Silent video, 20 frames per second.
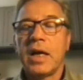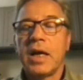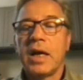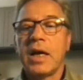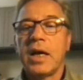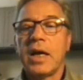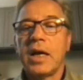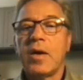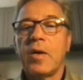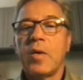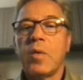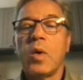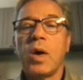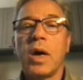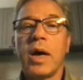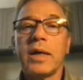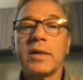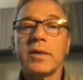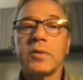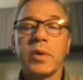
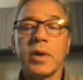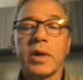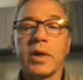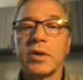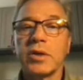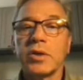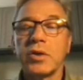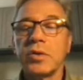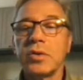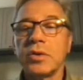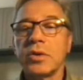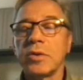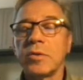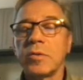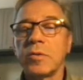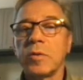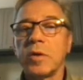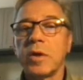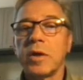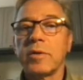What else we can do
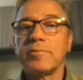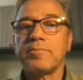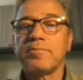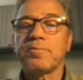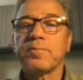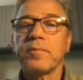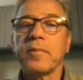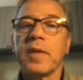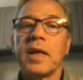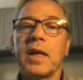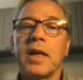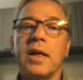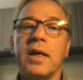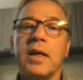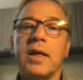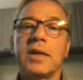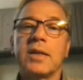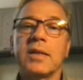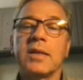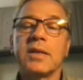to
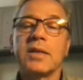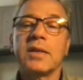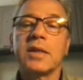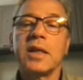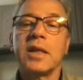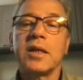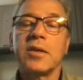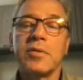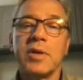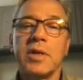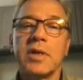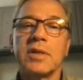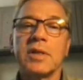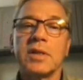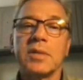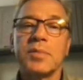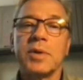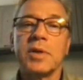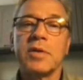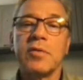increase the
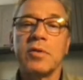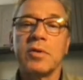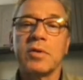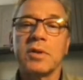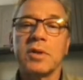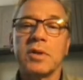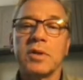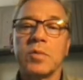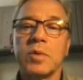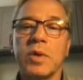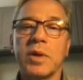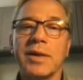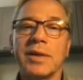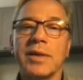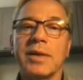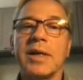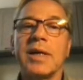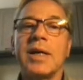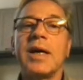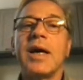speed of onset? We
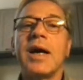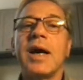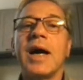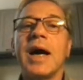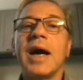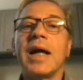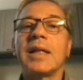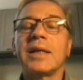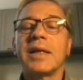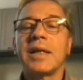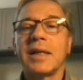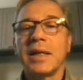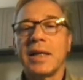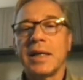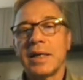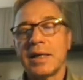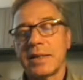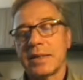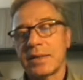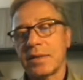can
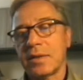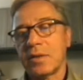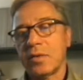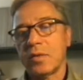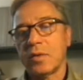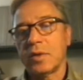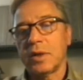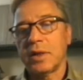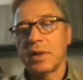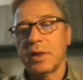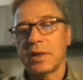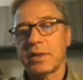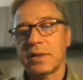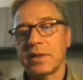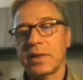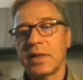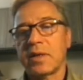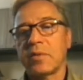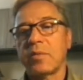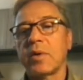alkalize local
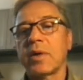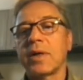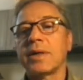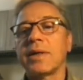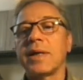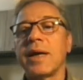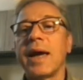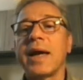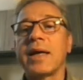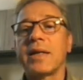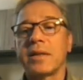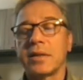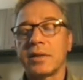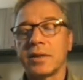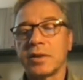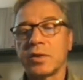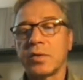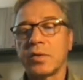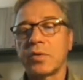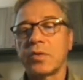anesthetic. We can add
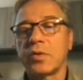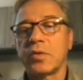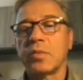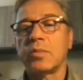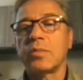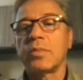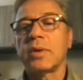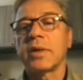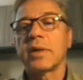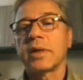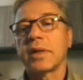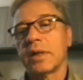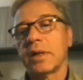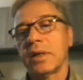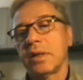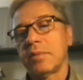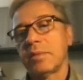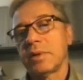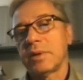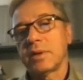sodium
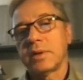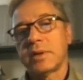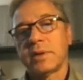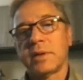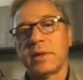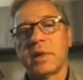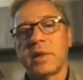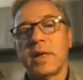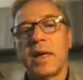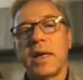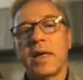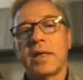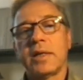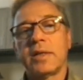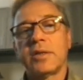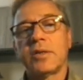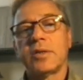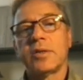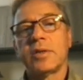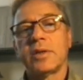bicarbonate
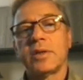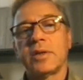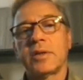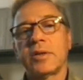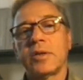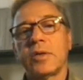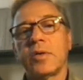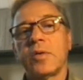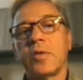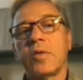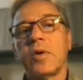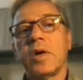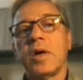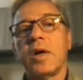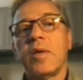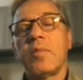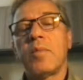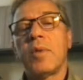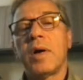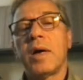into it. So
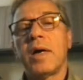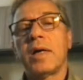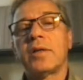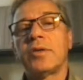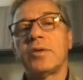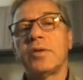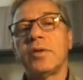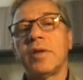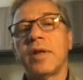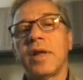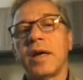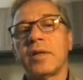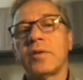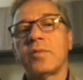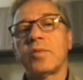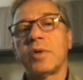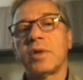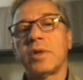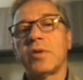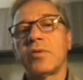by doing that,
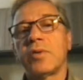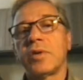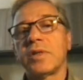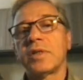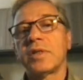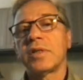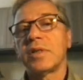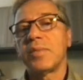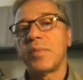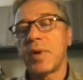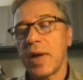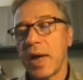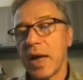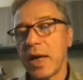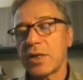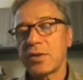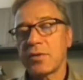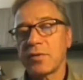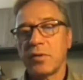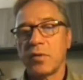we're increasing the
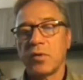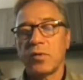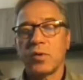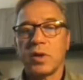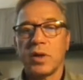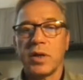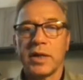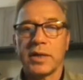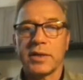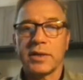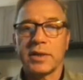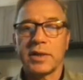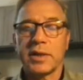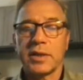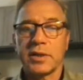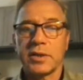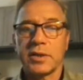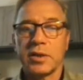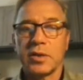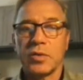pH of local
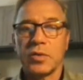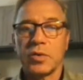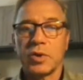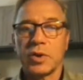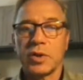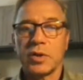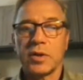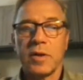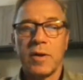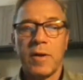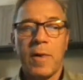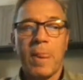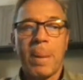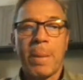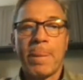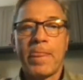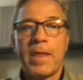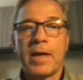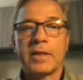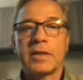anesthetic solution.
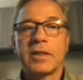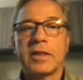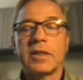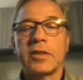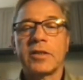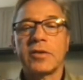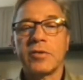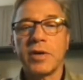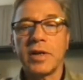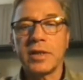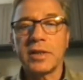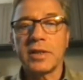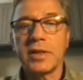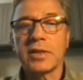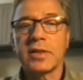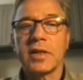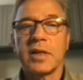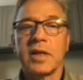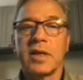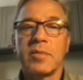That
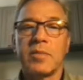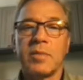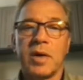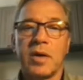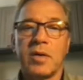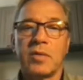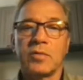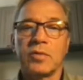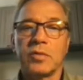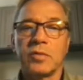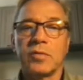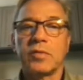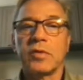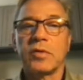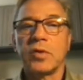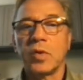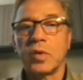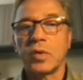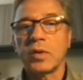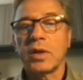increases the amount of
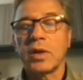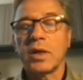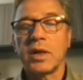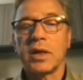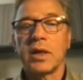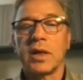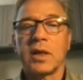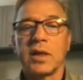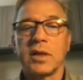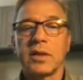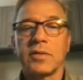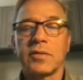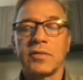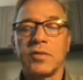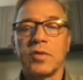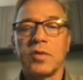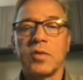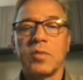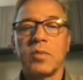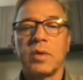non-ionized
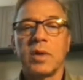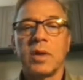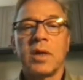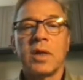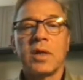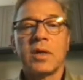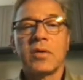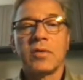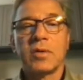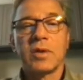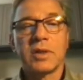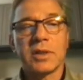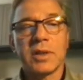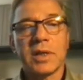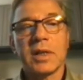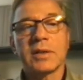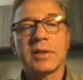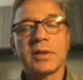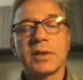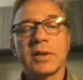form,
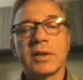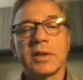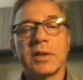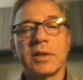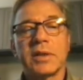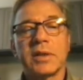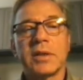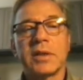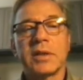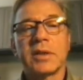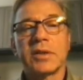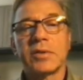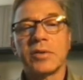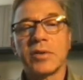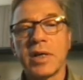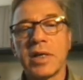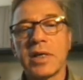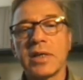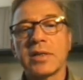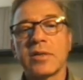resulting in an
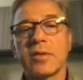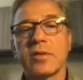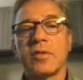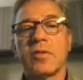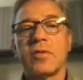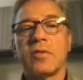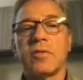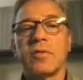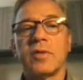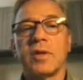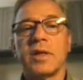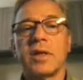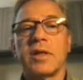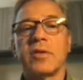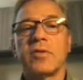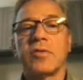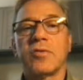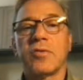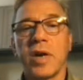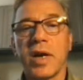increase of
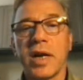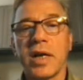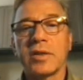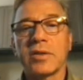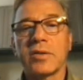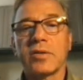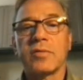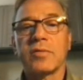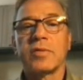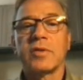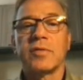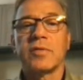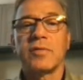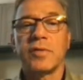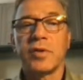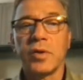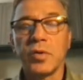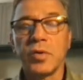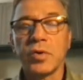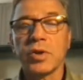the rate of
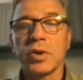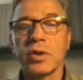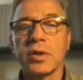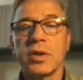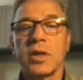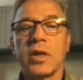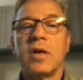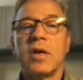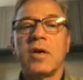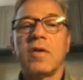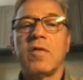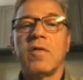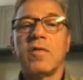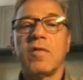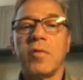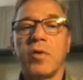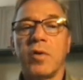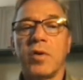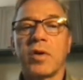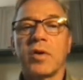diffusion of
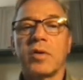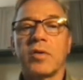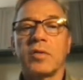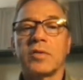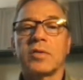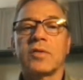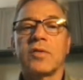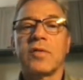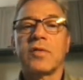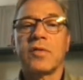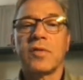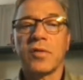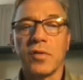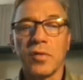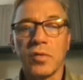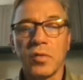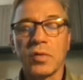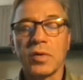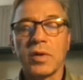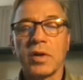molecules
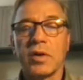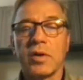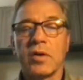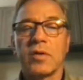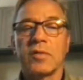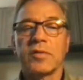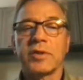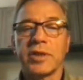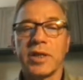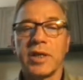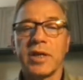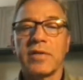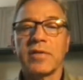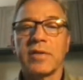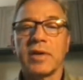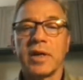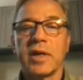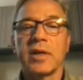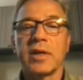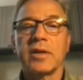through the nerve sheath
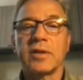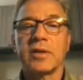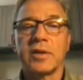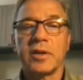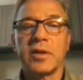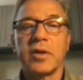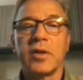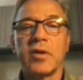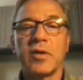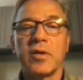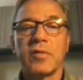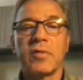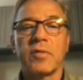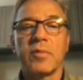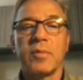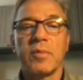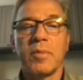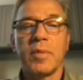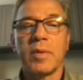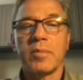and nerve
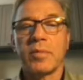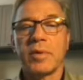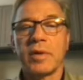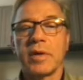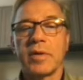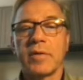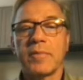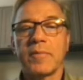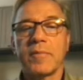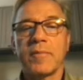membrane.